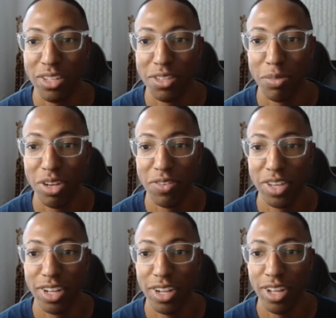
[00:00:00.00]
above
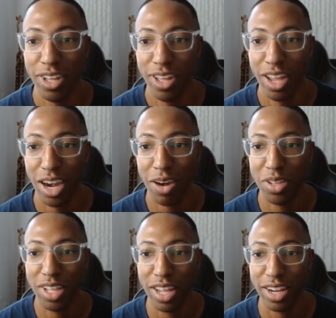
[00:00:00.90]
it. I
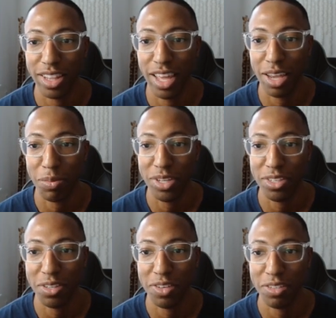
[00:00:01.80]
really liked that piece of it,